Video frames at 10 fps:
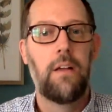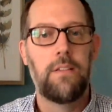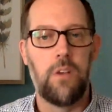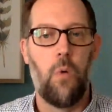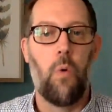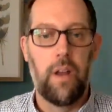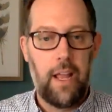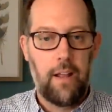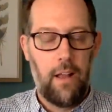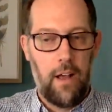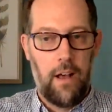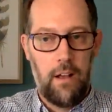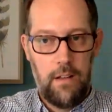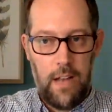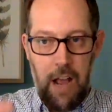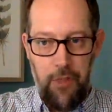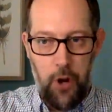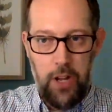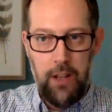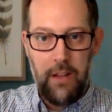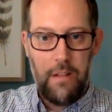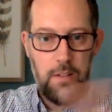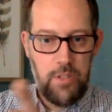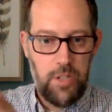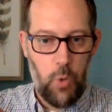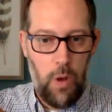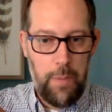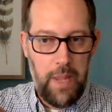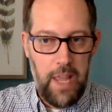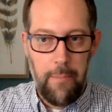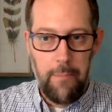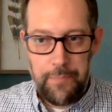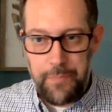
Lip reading: So 9:30 to 1 p.m.